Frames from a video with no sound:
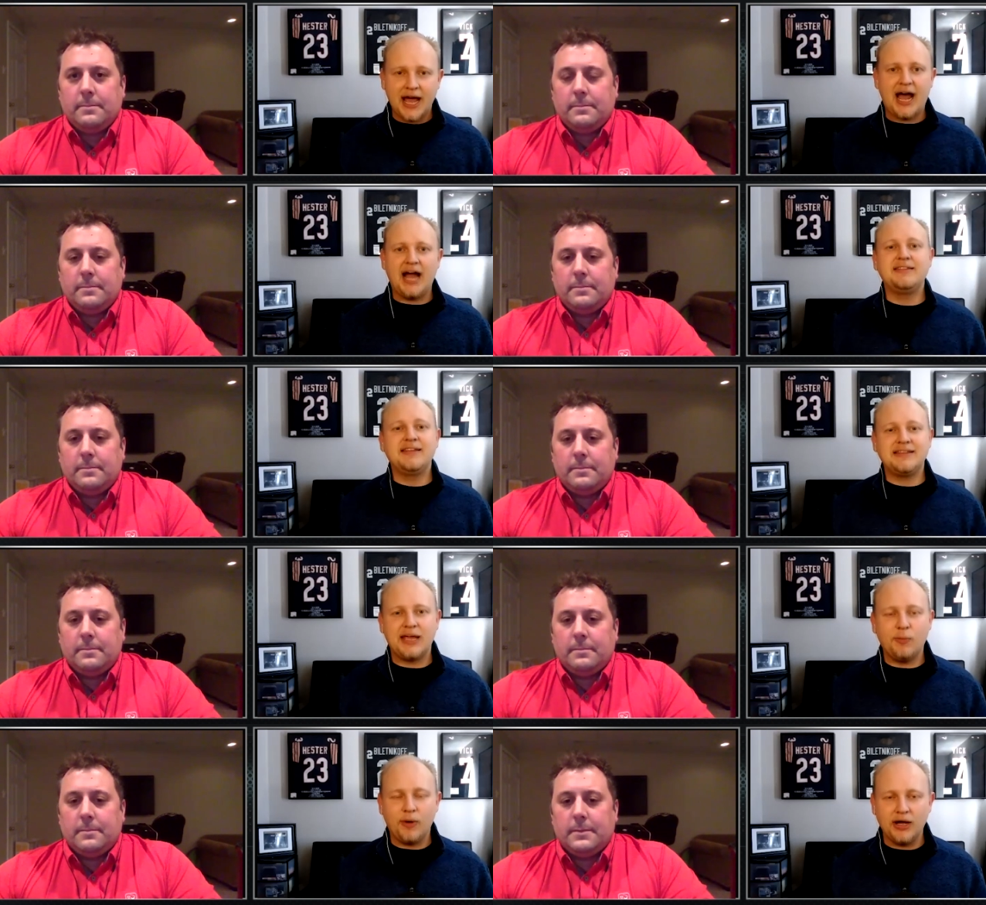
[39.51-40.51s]
Speaker 1: I think
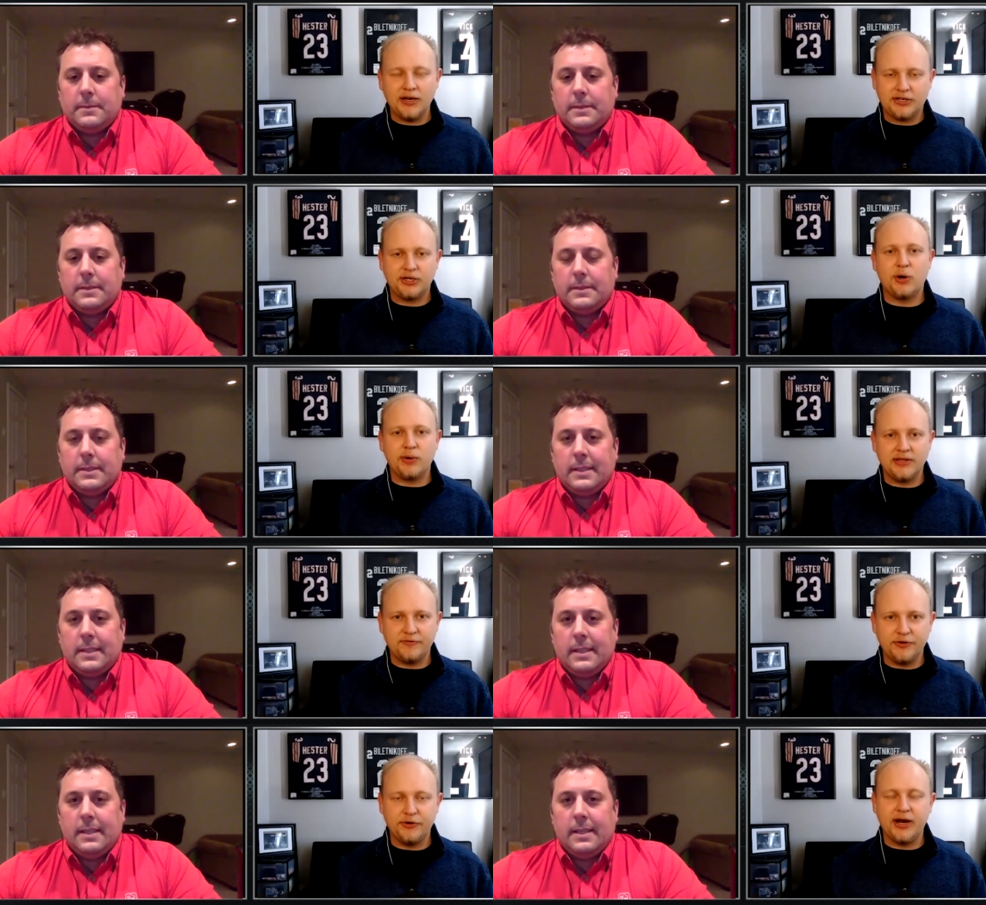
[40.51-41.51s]
they want to go in a
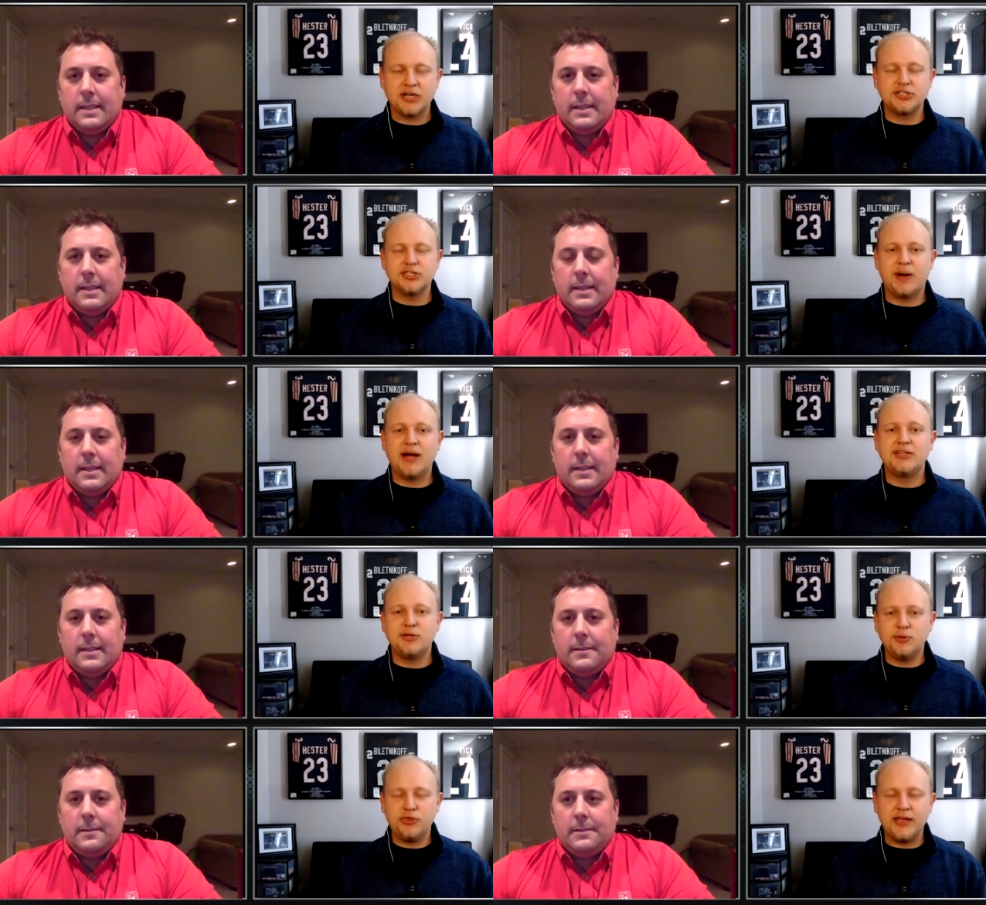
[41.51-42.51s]
different direction. So I
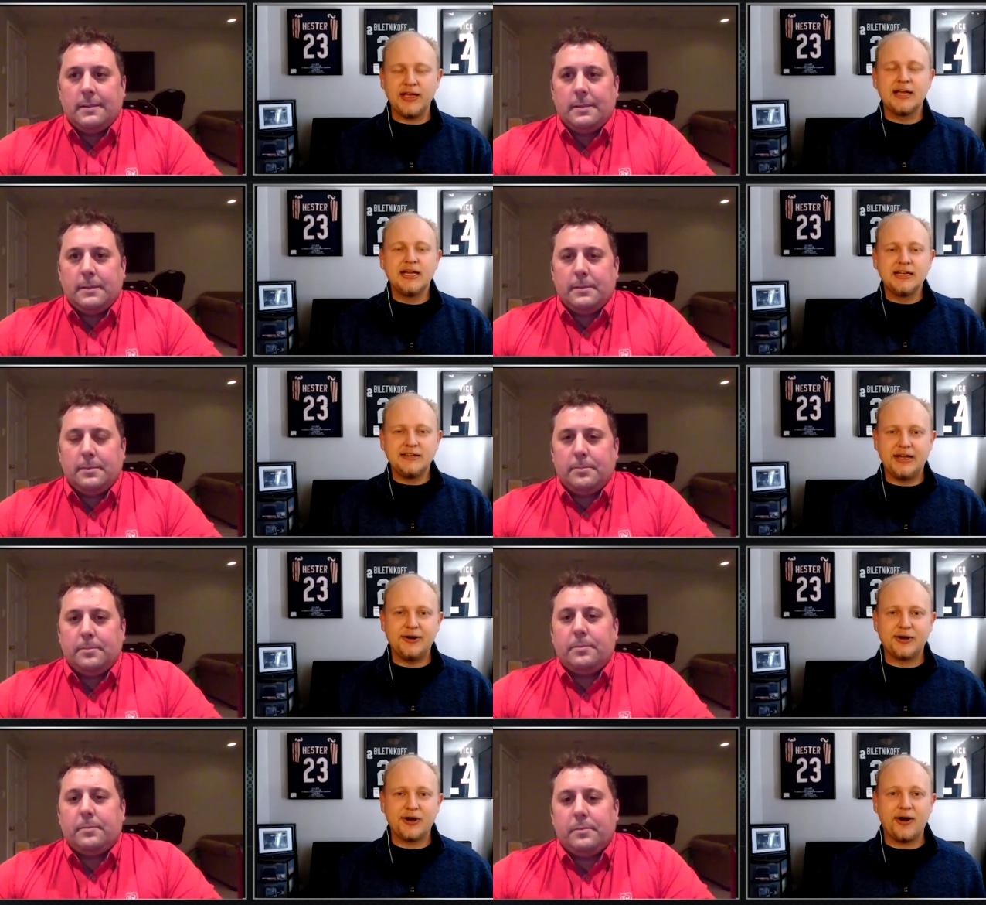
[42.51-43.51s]
do think
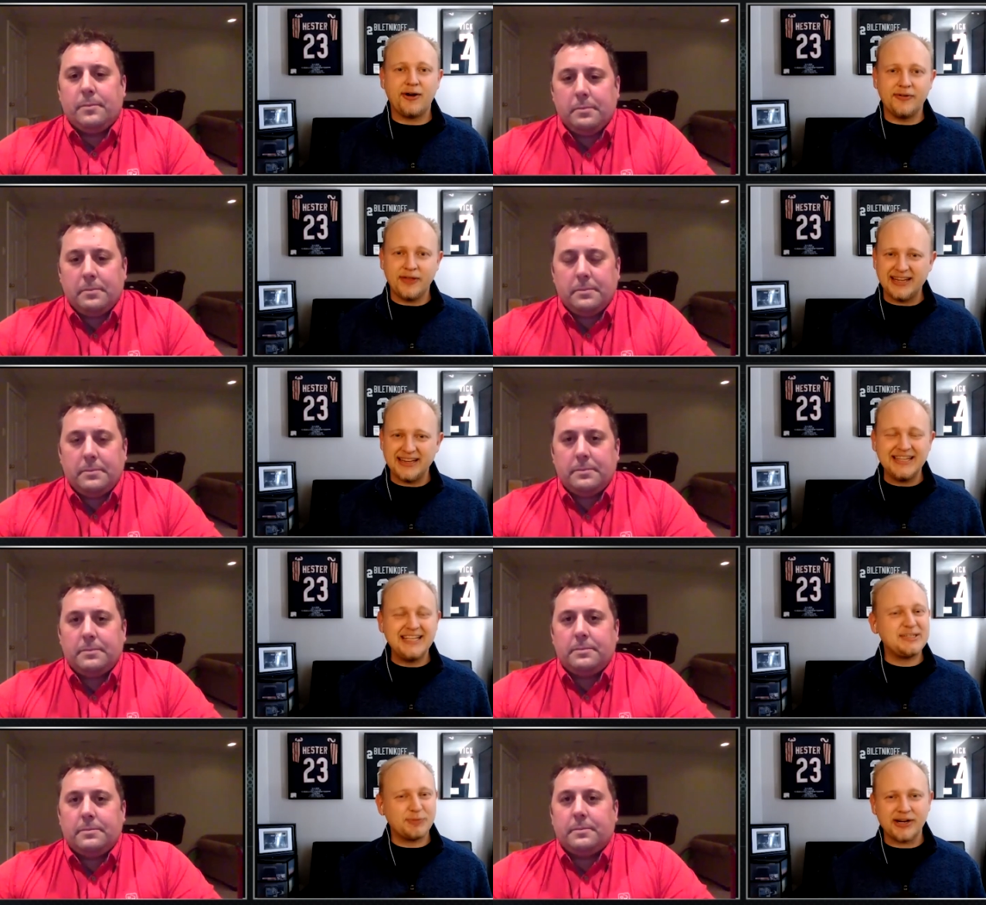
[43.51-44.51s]
Derek Carr, at
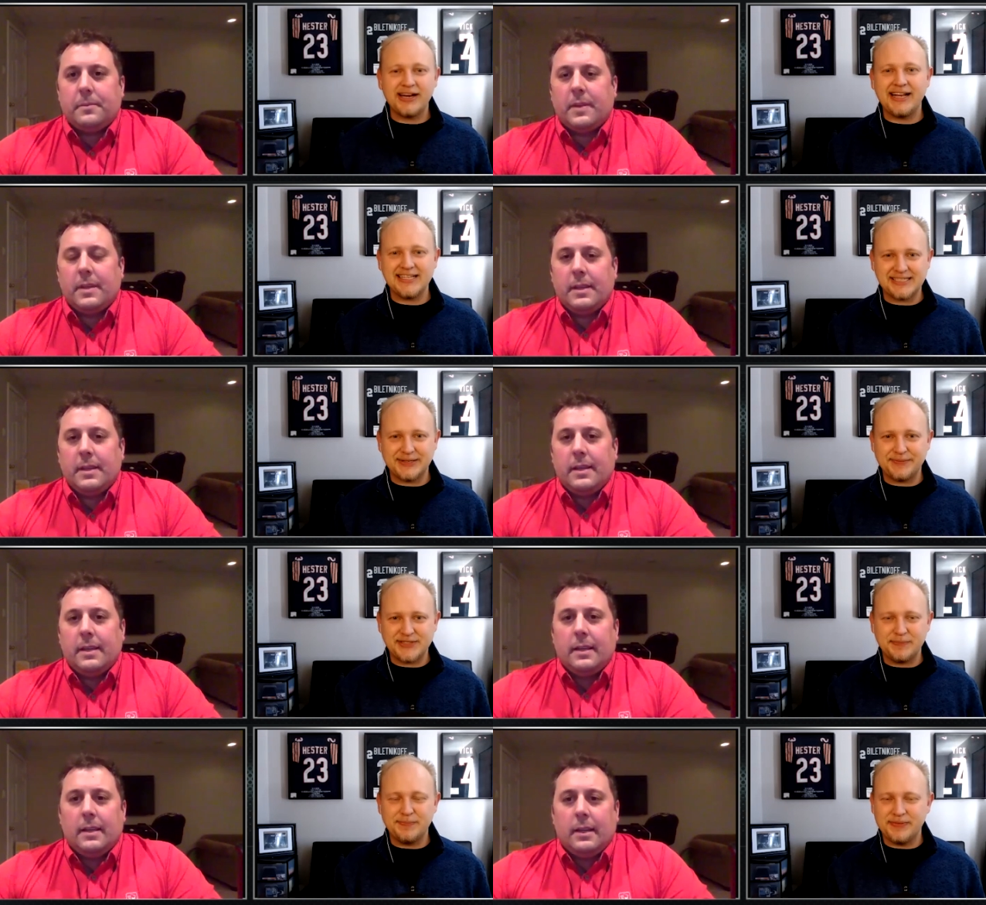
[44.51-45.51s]
least we're going to get some
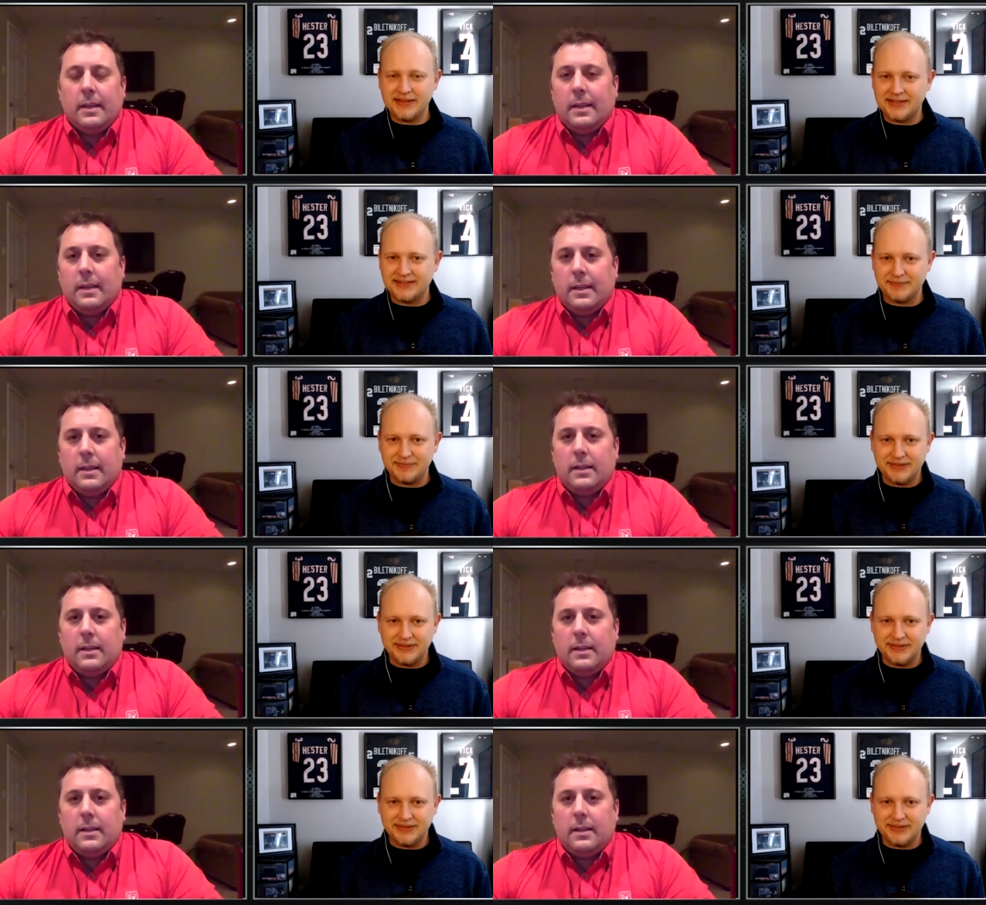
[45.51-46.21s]
some some